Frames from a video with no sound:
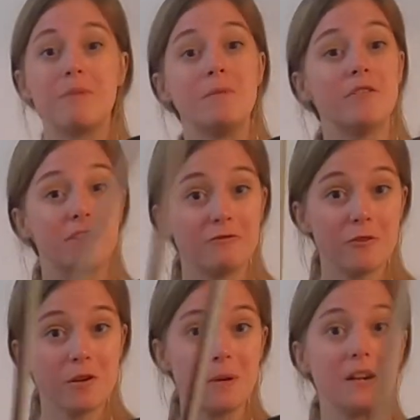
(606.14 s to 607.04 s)
but moving
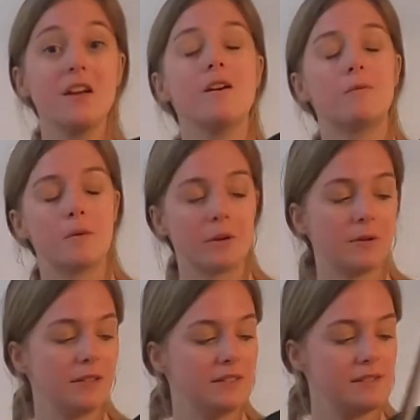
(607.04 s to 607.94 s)
forward, what we're
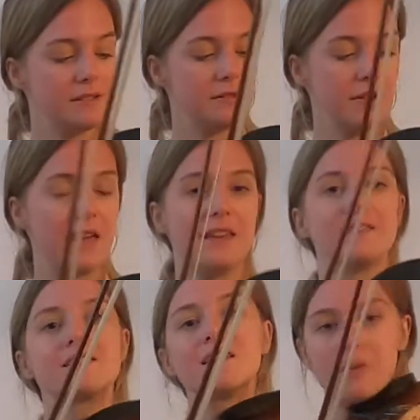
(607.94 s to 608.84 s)
going to do
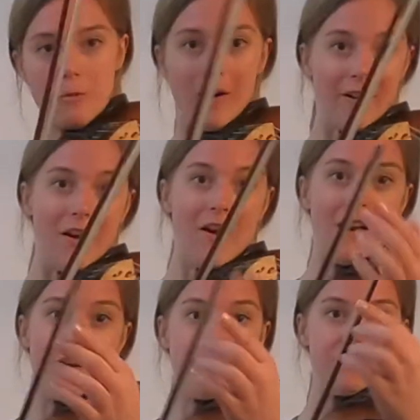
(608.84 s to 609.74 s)
is work
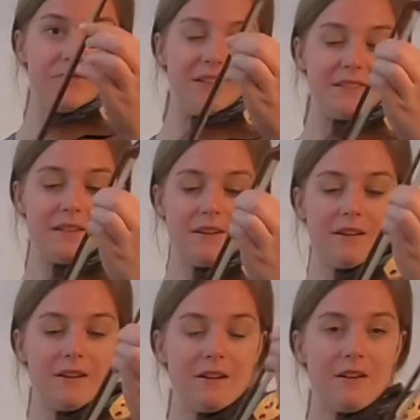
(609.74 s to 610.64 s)
on this
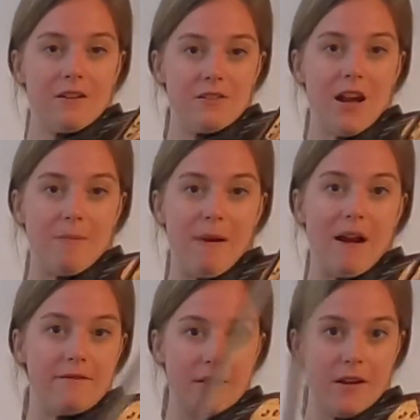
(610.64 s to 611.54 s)
top
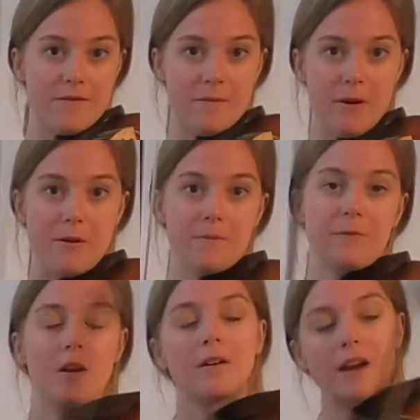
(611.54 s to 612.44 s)
half of the bow.
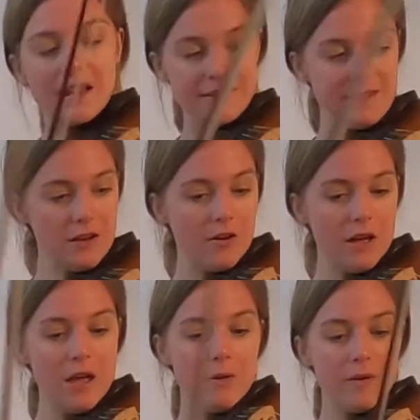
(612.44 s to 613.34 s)
All right, so
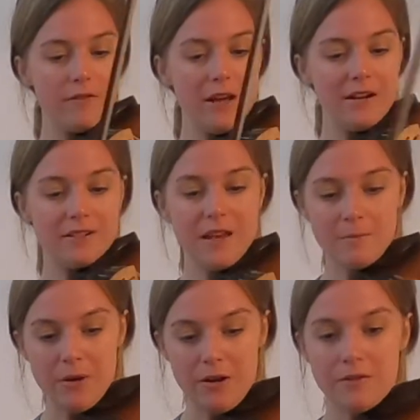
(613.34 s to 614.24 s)
we've got our
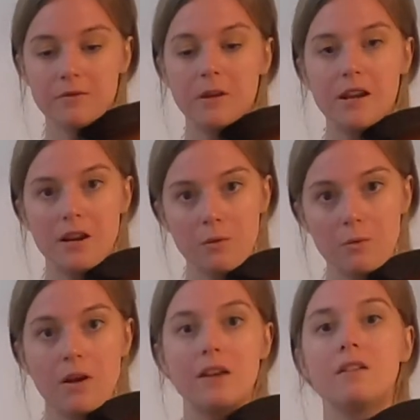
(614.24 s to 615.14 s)
tempo right here.
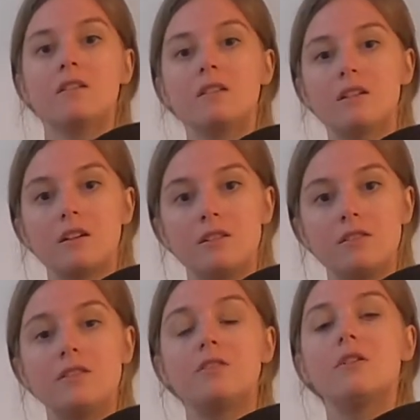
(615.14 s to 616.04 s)
1,
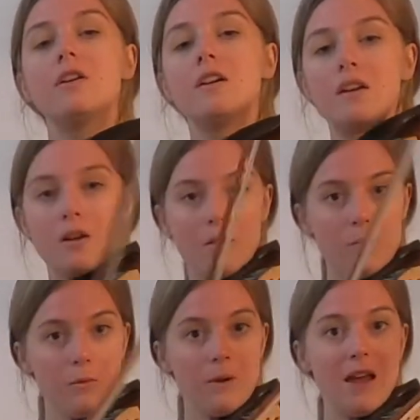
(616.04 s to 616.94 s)
2,
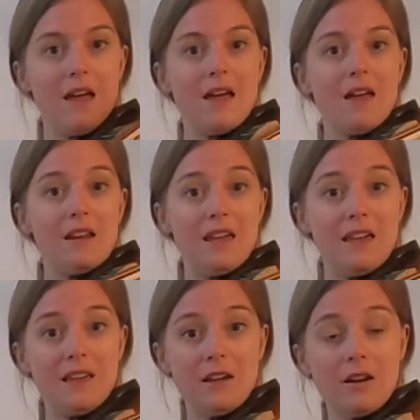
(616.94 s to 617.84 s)

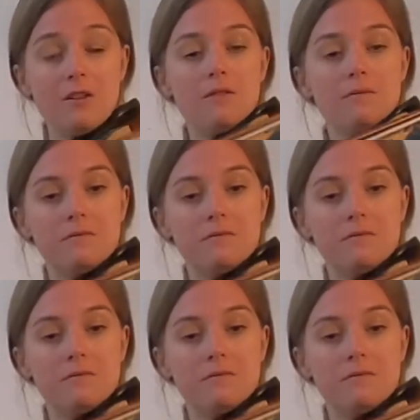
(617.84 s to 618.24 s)
ready, go.